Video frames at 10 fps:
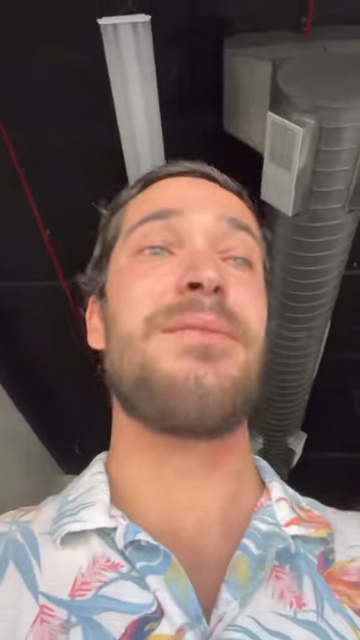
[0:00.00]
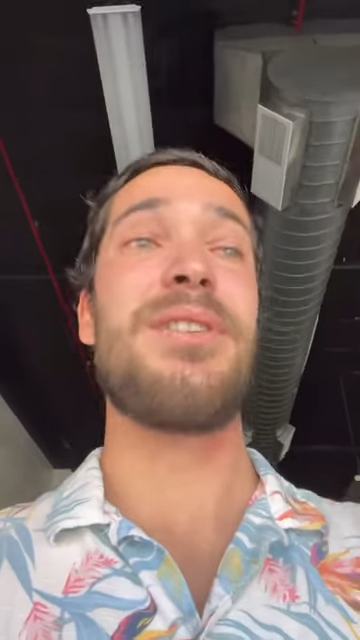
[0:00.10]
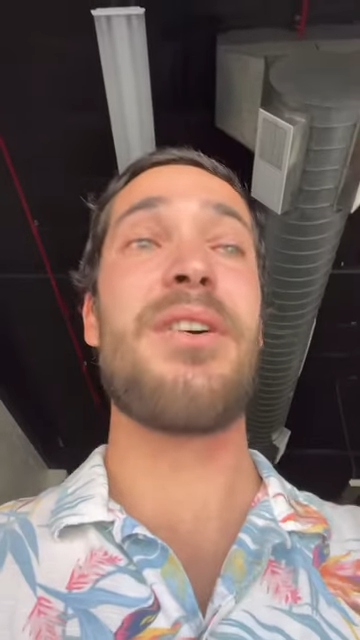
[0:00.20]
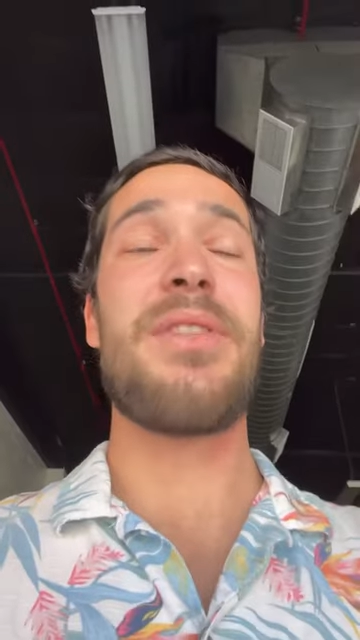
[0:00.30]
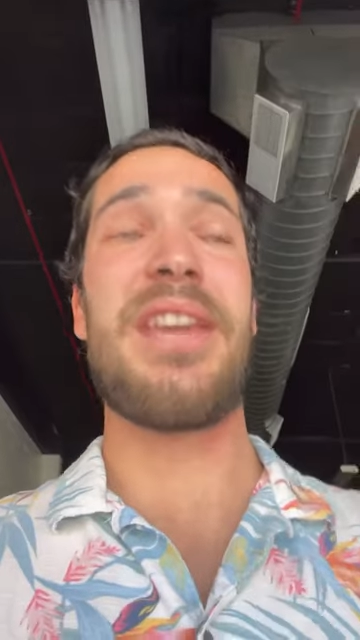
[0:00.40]

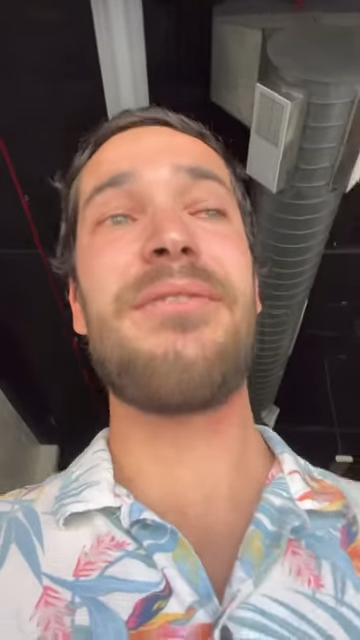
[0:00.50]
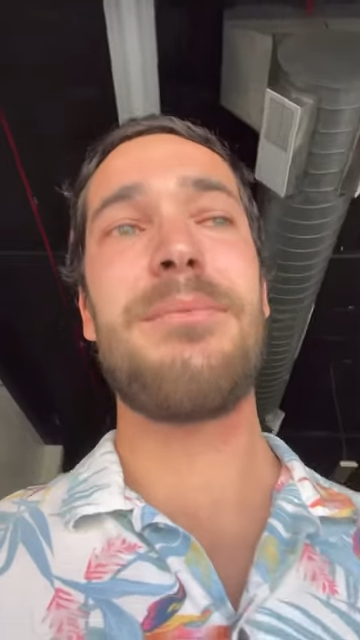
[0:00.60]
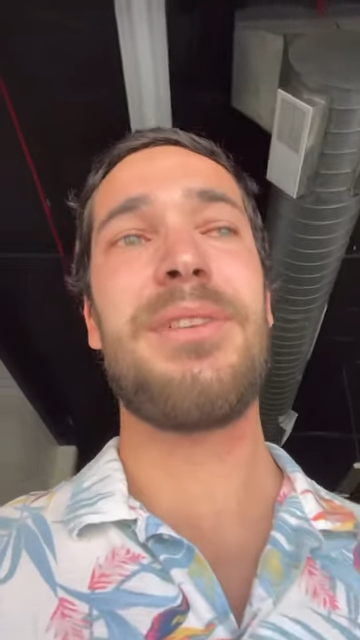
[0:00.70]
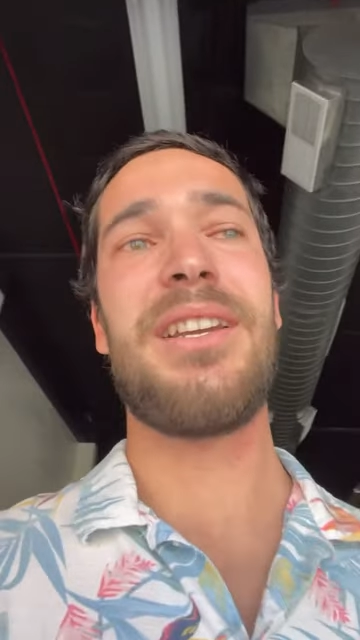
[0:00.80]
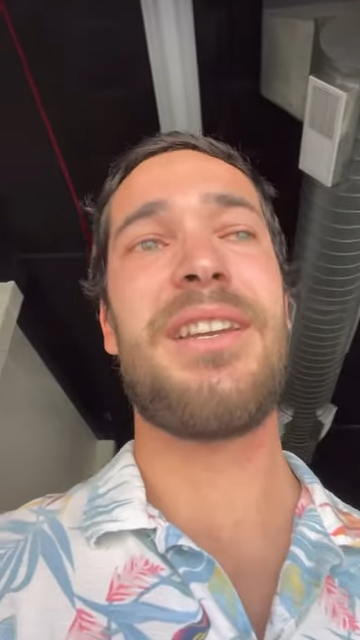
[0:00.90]
So they've
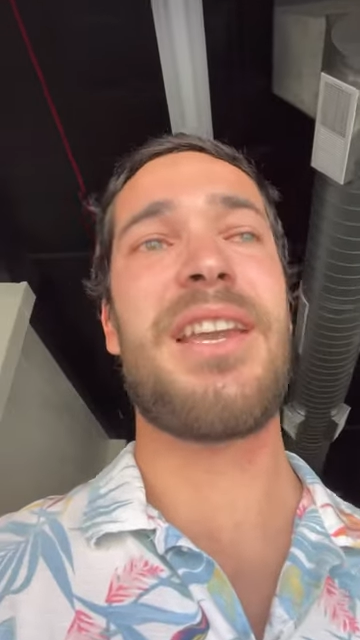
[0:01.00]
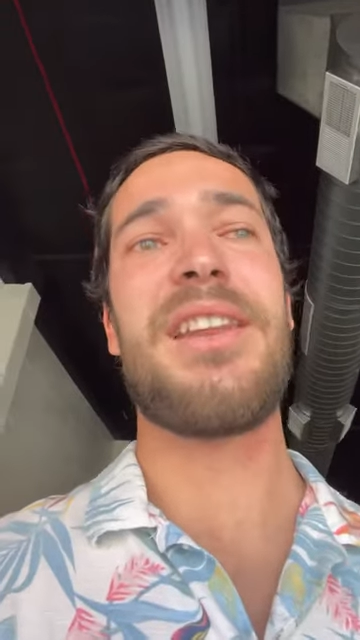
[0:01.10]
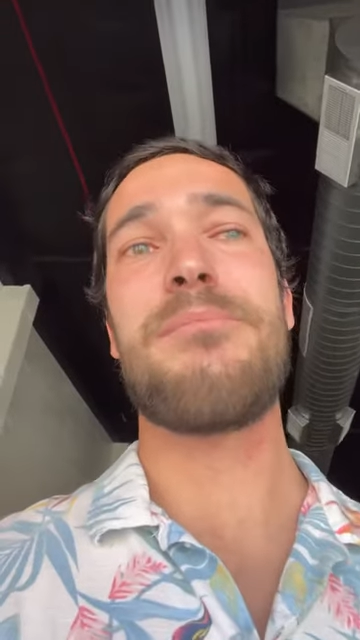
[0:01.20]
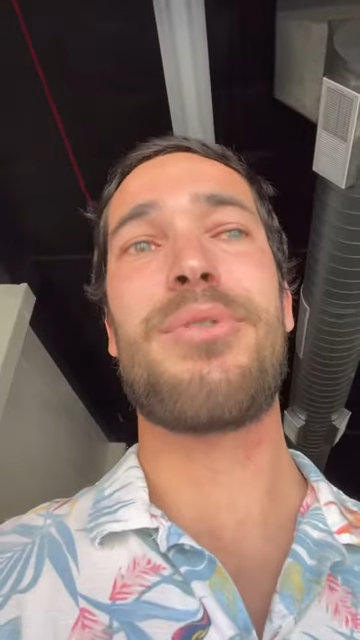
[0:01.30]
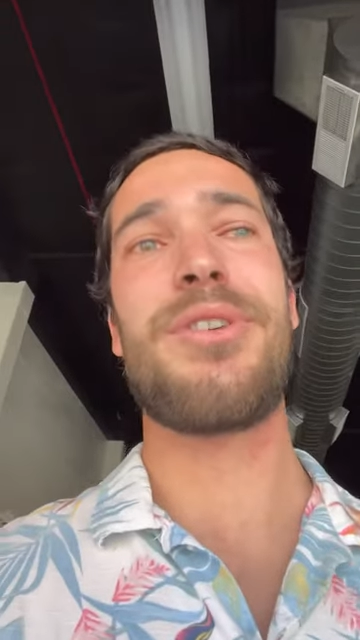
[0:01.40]
been playing an
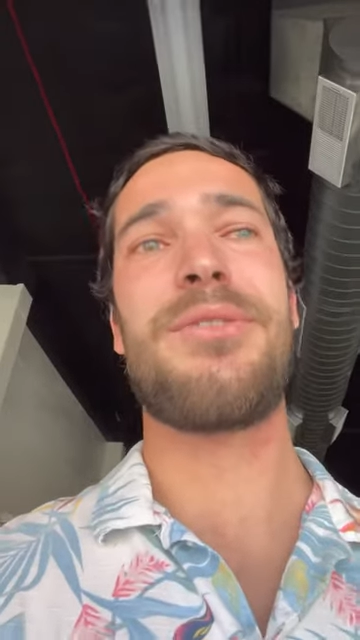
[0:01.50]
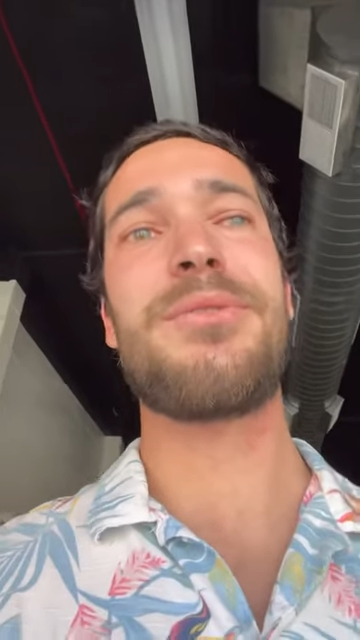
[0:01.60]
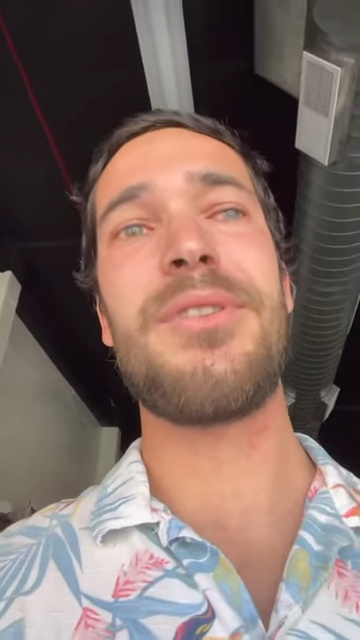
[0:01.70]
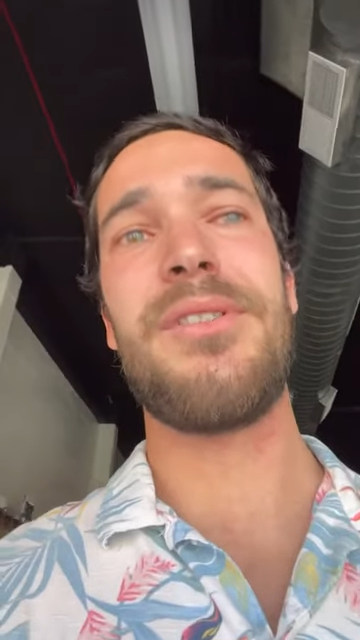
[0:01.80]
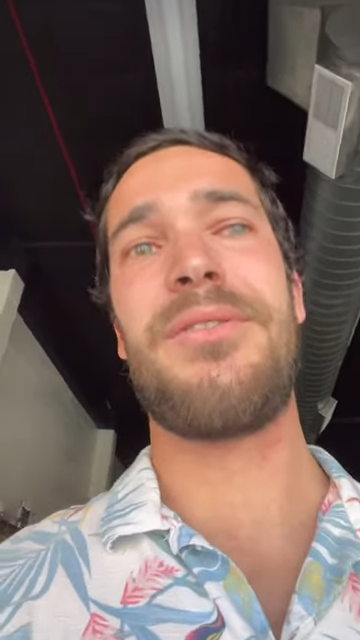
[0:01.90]
important
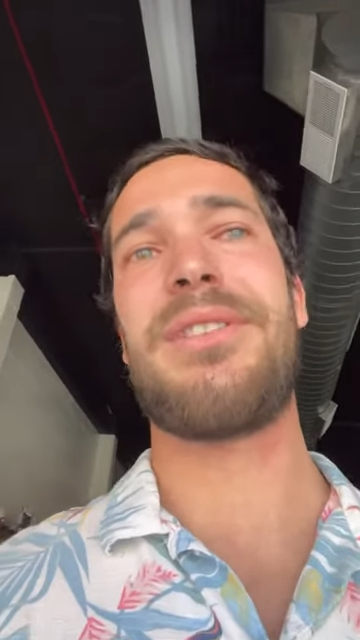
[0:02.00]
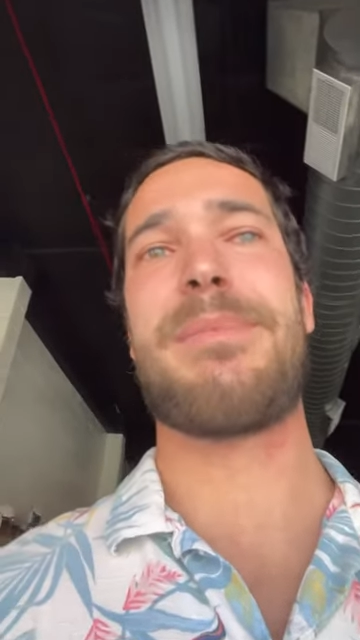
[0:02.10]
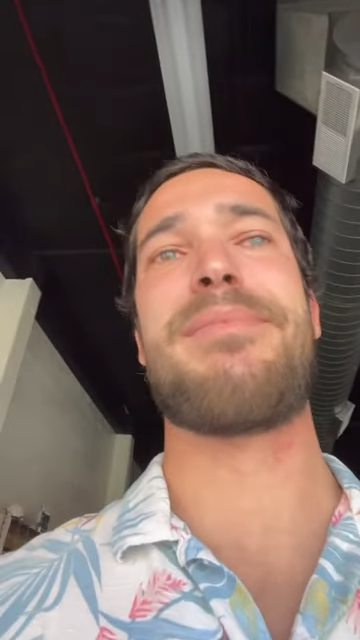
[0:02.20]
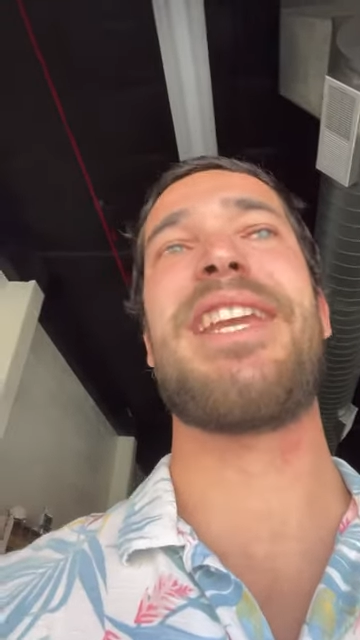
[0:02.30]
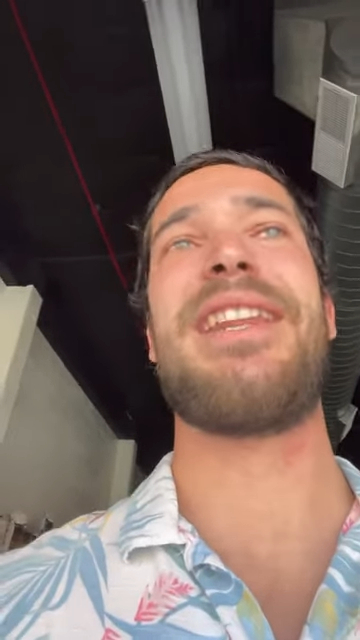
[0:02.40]
role from
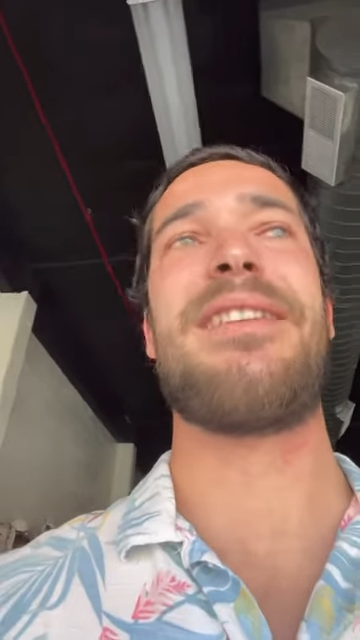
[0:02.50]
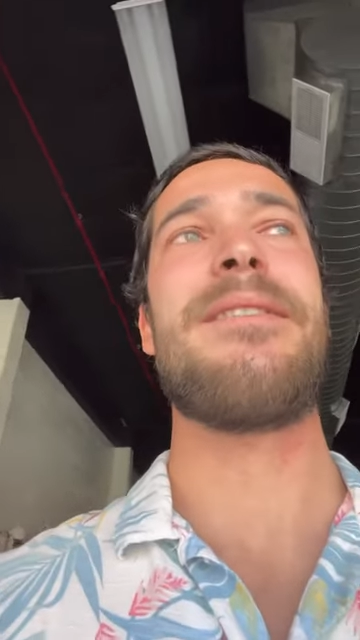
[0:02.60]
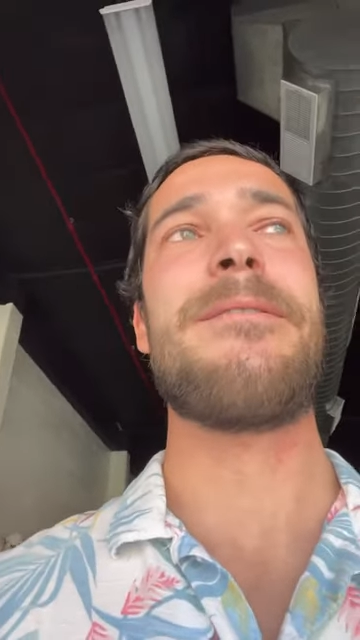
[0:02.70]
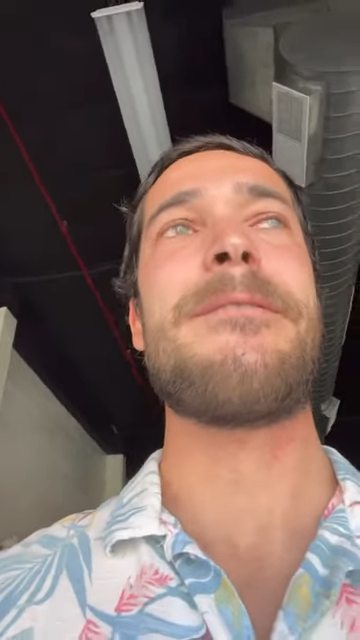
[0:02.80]
the beginning.